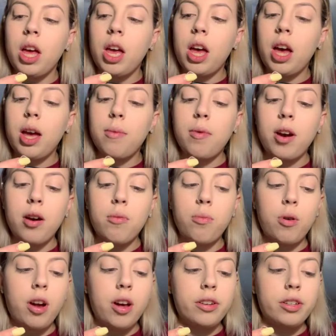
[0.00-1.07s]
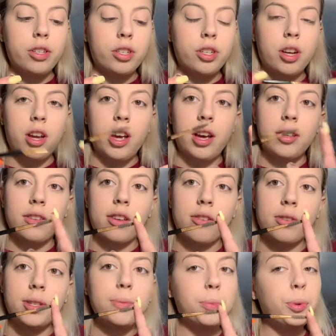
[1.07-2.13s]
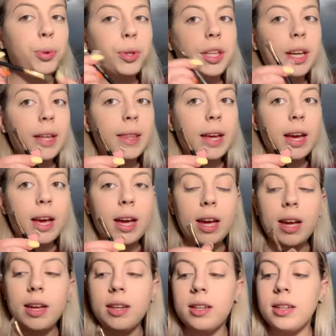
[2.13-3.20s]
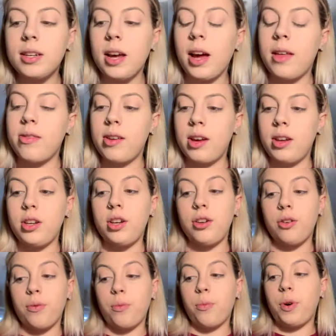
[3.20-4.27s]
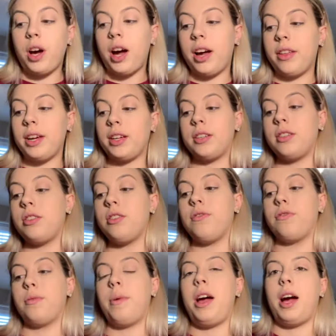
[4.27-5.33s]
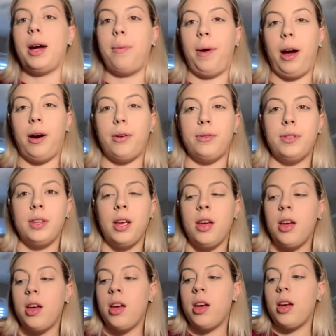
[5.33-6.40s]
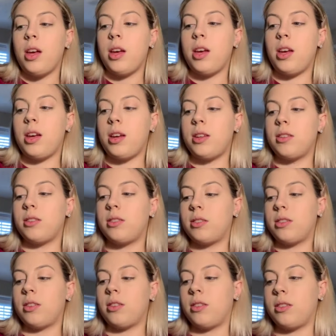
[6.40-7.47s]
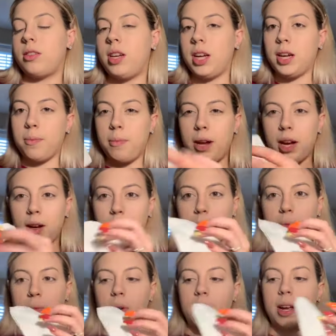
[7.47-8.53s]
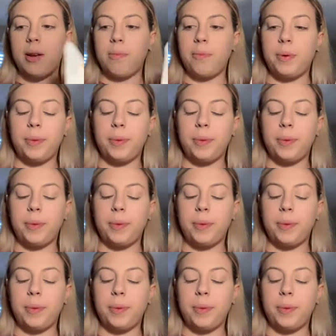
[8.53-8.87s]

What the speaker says: eyebrow brush. It has a little spoolie on the end. And then what I like to do for my eyebrows is take a makeup wipe.